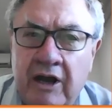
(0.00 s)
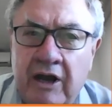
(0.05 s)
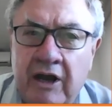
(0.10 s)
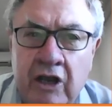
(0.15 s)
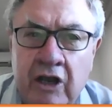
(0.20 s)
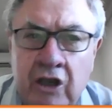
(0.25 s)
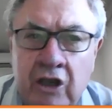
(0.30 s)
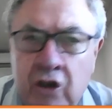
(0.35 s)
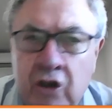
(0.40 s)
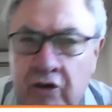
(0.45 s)

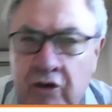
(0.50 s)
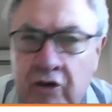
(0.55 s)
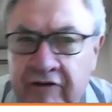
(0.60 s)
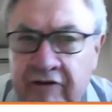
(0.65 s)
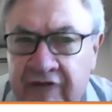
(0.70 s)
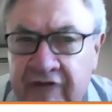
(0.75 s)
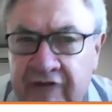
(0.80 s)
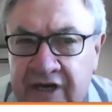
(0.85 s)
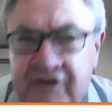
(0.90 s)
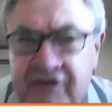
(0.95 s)

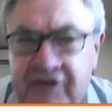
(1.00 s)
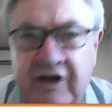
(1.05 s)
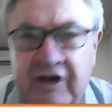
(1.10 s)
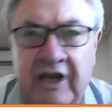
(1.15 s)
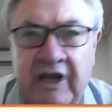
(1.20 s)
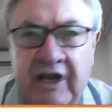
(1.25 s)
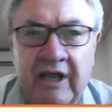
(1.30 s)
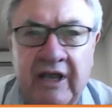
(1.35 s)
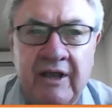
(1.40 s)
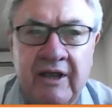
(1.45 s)

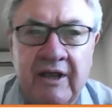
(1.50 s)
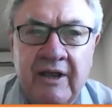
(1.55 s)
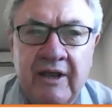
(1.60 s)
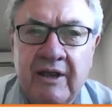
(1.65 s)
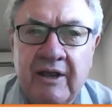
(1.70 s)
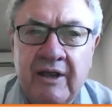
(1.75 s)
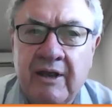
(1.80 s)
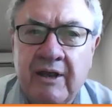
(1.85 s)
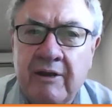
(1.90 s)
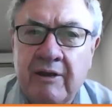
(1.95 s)
Universally,
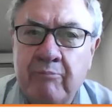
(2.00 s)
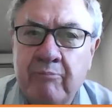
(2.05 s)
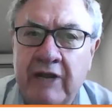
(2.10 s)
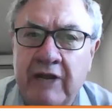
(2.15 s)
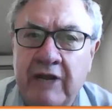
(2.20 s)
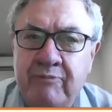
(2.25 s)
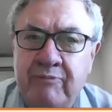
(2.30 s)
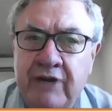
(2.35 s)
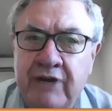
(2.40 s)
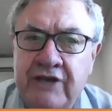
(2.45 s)

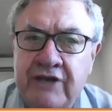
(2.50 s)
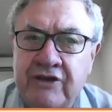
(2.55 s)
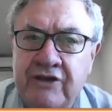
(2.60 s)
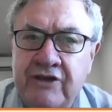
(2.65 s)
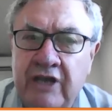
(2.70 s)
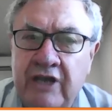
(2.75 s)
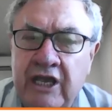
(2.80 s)
blood pressure